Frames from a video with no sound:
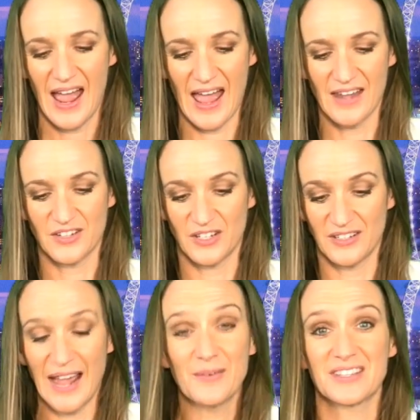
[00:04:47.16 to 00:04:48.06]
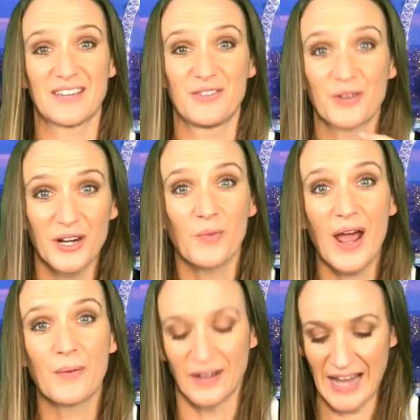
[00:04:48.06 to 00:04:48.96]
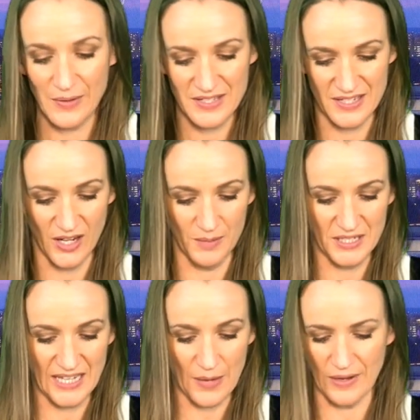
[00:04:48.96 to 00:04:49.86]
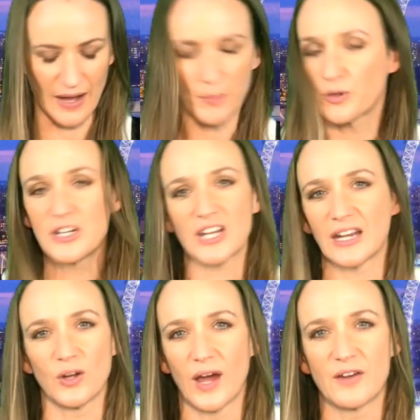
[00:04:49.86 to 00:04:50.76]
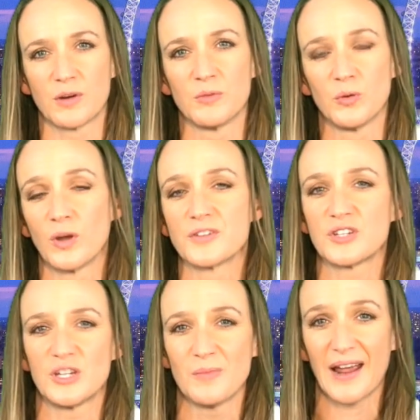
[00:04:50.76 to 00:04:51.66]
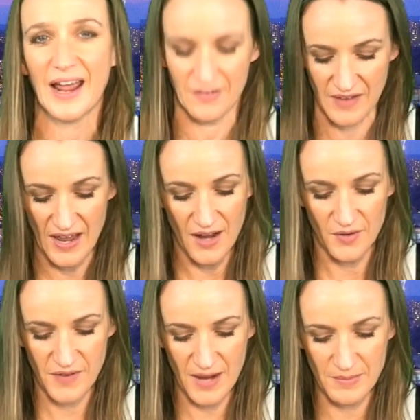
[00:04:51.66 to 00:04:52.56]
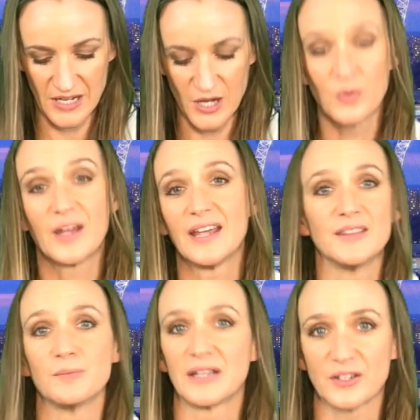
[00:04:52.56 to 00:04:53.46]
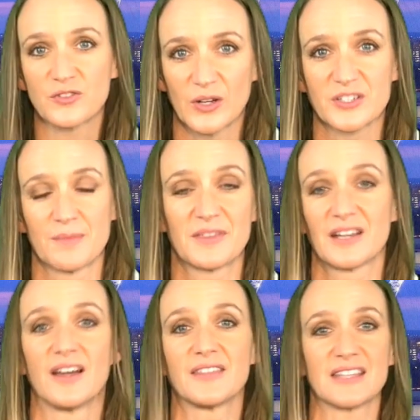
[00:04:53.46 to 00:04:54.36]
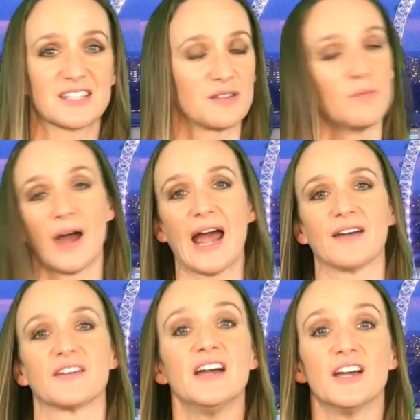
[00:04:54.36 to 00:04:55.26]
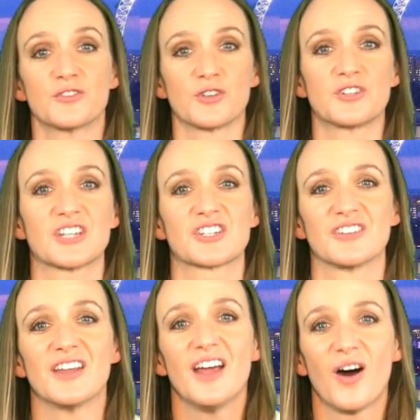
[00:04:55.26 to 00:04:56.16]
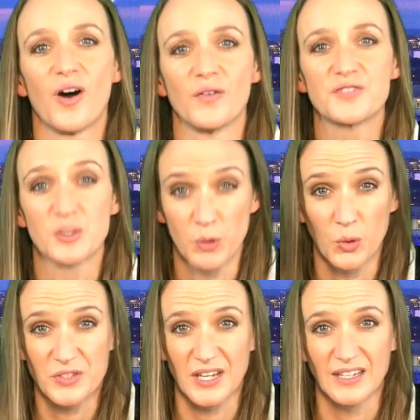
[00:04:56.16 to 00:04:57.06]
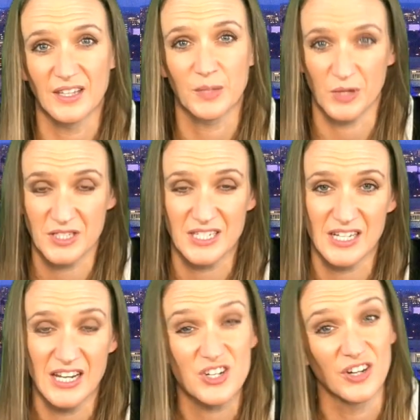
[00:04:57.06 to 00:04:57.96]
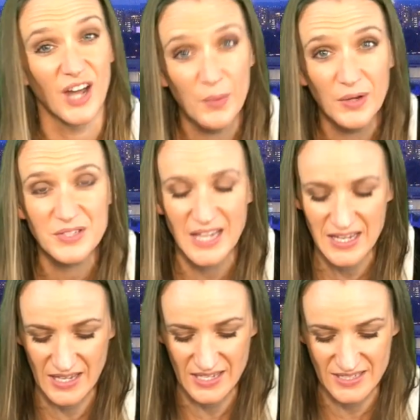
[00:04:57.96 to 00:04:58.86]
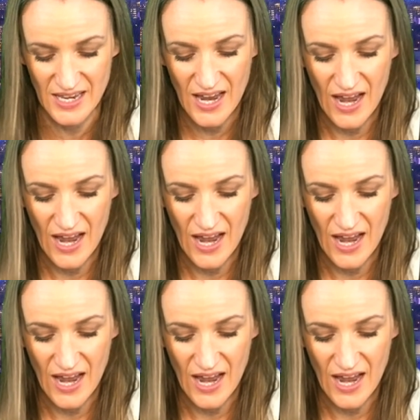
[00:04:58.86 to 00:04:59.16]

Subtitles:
And now is if you're going to wear one, now is the time to get one. Now, I appreciate not everyone will want to. You might have family who are in the military or something like this, and you might have tradition of supporting the British Legion. I will say this,